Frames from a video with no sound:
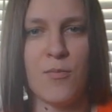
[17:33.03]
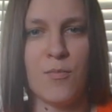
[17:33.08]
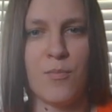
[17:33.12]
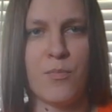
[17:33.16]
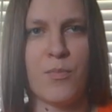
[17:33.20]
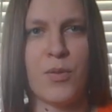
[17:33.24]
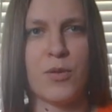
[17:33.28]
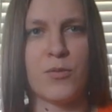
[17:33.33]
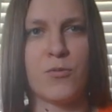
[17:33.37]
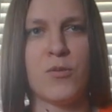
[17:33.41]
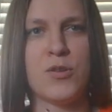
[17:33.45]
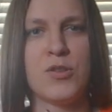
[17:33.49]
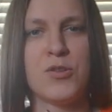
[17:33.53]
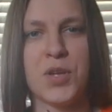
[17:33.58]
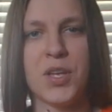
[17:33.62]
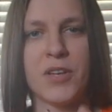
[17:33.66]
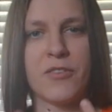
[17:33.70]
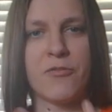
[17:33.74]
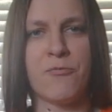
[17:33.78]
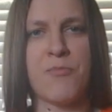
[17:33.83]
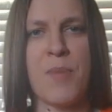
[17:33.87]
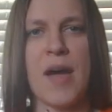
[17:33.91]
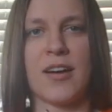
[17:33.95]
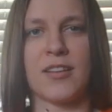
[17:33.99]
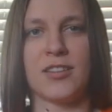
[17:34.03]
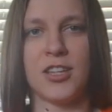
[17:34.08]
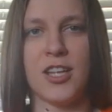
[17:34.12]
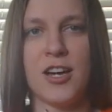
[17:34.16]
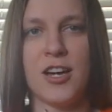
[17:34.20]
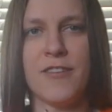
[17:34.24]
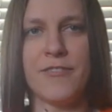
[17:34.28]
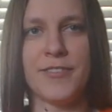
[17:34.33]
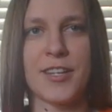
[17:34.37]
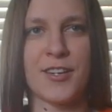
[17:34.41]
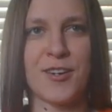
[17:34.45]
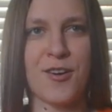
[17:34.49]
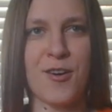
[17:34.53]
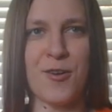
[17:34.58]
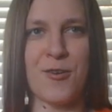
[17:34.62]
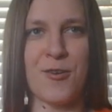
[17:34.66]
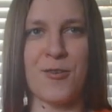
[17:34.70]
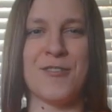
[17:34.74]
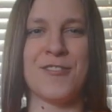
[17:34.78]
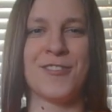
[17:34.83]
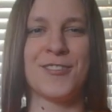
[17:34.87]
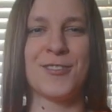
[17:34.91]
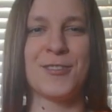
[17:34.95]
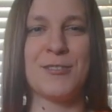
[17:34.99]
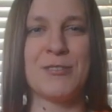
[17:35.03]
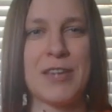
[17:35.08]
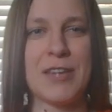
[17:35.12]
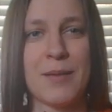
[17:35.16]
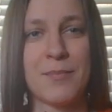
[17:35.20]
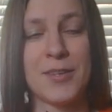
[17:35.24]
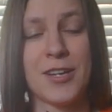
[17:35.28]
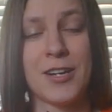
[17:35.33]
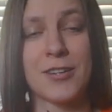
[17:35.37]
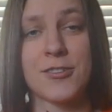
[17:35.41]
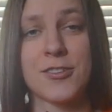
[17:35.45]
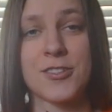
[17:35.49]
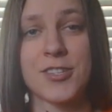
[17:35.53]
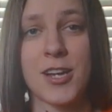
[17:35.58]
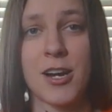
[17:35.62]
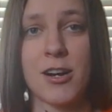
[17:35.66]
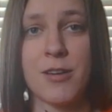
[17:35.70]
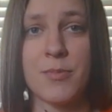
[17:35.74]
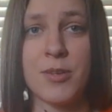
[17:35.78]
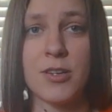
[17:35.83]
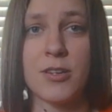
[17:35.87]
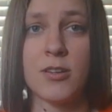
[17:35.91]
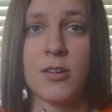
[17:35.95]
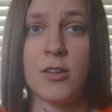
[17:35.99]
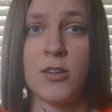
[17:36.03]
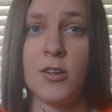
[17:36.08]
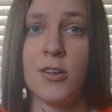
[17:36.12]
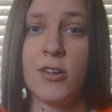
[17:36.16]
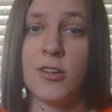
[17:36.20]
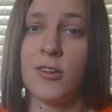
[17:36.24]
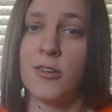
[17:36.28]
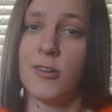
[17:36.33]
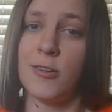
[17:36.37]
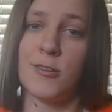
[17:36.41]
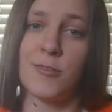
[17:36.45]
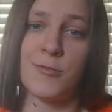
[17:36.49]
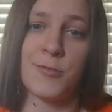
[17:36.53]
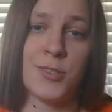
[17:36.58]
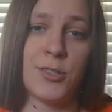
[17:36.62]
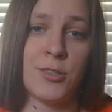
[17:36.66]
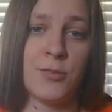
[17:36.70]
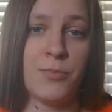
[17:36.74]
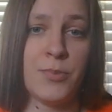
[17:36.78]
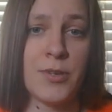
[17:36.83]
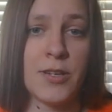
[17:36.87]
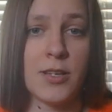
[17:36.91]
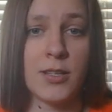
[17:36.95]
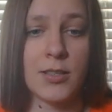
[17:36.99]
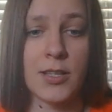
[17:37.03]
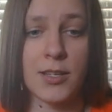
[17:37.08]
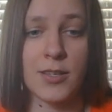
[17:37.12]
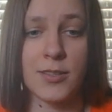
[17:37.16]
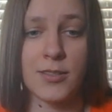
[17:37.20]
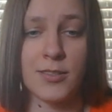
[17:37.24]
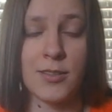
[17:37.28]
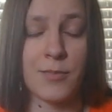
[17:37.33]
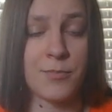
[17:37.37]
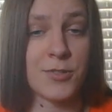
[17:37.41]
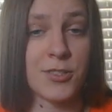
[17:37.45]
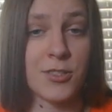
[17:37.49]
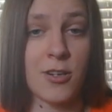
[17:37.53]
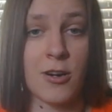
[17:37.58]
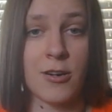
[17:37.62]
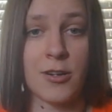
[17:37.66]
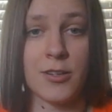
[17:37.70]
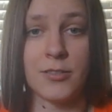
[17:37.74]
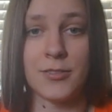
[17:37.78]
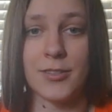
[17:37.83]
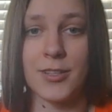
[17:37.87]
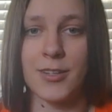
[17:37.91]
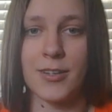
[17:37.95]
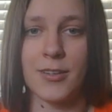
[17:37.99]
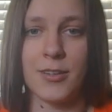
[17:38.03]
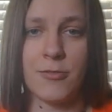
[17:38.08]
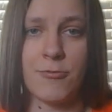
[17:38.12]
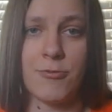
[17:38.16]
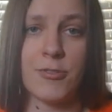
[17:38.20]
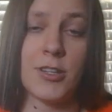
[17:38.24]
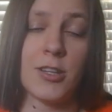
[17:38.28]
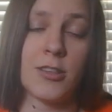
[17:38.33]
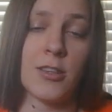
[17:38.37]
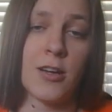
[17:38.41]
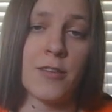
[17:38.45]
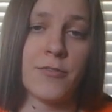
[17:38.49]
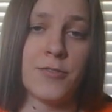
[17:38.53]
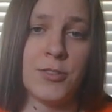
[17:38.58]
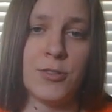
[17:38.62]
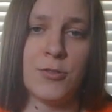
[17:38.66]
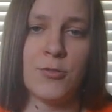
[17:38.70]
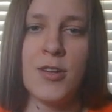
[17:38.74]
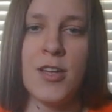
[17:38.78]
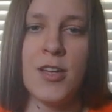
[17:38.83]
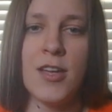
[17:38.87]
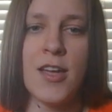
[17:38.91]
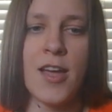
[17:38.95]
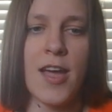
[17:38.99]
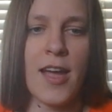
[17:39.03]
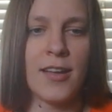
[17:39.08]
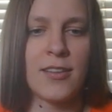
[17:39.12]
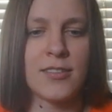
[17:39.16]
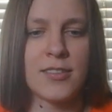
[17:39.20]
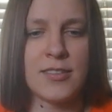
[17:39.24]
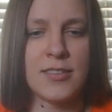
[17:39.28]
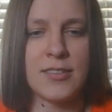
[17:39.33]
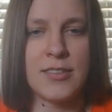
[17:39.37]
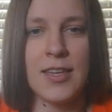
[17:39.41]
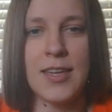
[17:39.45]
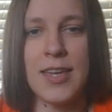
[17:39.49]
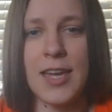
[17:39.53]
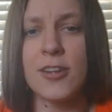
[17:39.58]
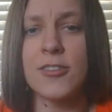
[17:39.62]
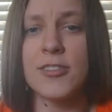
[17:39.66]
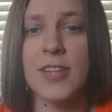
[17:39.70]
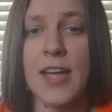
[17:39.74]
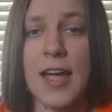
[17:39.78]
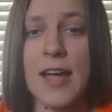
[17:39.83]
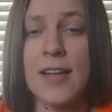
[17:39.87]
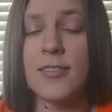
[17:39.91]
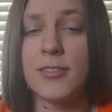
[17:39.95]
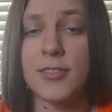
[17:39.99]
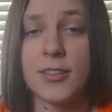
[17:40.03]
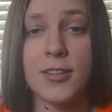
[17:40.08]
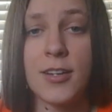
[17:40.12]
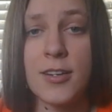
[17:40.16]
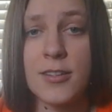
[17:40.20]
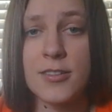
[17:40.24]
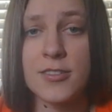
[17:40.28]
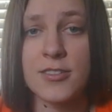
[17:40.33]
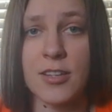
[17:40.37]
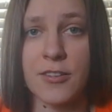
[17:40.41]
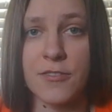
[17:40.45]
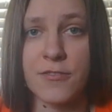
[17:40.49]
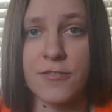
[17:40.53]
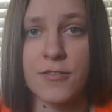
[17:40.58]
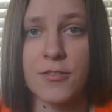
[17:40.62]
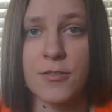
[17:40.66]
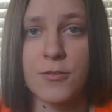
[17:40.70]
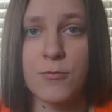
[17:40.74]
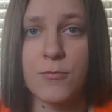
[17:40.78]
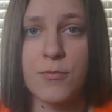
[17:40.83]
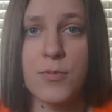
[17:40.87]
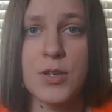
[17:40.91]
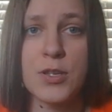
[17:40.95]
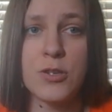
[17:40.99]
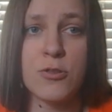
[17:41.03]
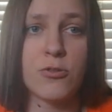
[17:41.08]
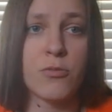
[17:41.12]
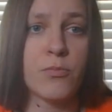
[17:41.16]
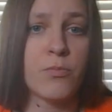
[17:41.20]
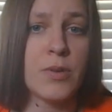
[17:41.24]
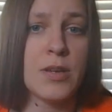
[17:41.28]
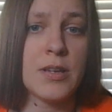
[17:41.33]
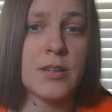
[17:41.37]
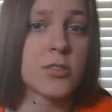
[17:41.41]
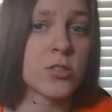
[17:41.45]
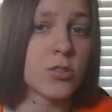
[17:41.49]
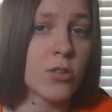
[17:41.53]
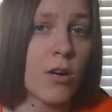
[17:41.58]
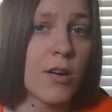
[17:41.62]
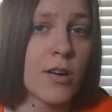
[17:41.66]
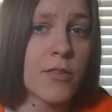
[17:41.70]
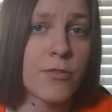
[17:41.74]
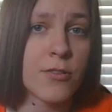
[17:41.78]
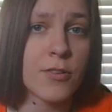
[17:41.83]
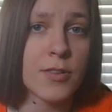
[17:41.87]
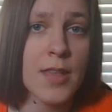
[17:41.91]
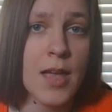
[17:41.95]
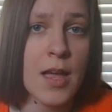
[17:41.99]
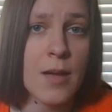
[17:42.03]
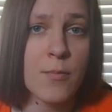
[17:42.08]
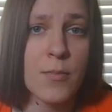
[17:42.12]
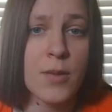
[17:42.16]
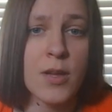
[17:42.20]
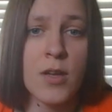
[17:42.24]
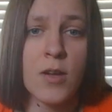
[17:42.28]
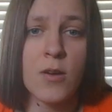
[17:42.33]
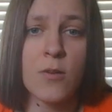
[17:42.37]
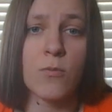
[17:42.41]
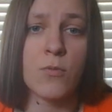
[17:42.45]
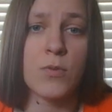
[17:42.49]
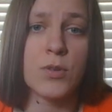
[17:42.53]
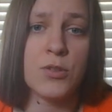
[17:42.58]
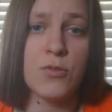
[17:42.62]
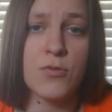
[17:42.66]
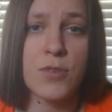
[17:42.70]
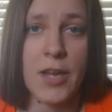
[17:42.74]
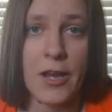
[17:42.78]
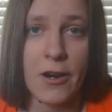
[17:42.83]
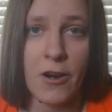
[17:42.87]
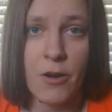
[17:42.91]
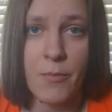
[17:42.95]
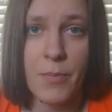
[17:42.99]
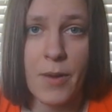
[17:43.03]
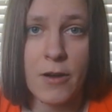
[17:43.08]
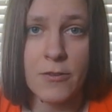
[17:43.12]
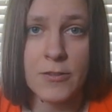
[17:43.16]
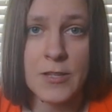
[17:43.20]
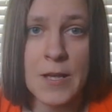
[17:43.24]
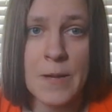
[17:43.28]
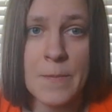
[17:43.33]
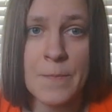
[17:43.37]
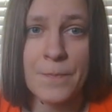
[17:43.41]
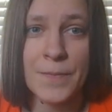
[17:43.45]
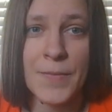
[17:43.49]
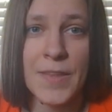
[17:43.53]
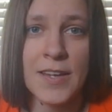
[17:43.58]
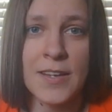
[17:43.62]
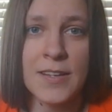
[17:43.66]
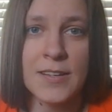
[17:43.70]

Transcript: But when you give back love, like, oh, you came here to scare me. Oh, cute being, like, I'm sorry, like, I really love you. And they cannot handle the good stuff. When you're being sorry for them, when you care about them,